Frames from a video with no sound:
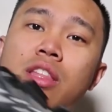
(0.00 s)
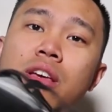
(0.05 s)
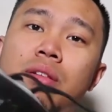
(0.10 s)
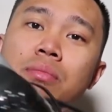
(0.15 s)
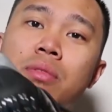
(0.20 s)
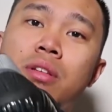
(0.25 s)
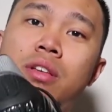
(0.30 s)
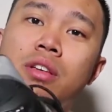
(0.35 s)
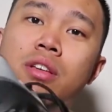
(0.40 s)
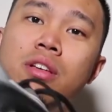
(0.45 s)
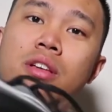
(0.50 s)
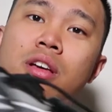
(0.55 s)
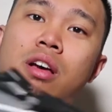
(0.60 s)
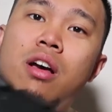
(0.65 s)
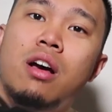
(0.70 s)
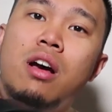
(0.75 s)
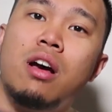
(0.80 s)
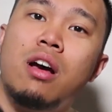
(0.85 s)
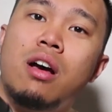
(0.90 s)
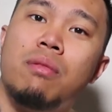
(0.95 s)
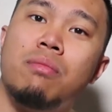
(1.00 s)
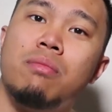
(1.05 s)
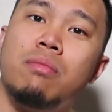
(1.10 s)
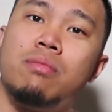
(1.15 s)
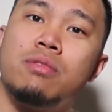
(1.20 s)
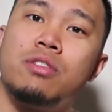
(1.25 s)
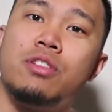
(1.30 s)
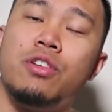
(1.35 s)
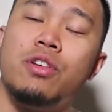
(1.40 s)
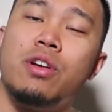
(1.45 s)
them,
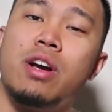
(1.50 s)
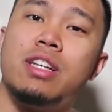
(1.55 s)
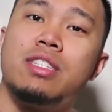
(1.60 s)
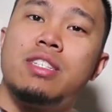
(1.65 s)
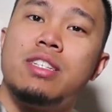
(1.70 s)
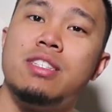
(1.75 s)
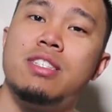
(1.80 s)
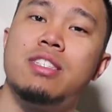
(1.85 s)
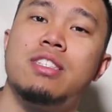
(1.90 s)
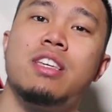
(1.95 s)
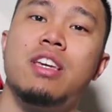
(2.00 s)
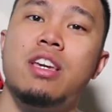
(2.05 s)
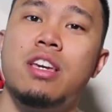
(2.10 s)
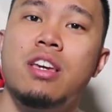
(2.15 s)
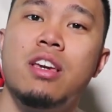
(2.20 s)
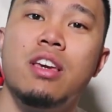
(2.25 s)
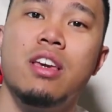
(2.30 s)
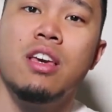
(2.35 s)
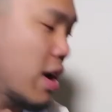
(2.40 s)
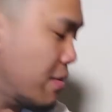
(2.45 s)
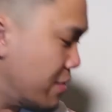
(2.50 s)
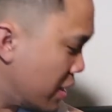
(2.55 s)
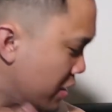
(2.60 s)
so you guys can see. If you have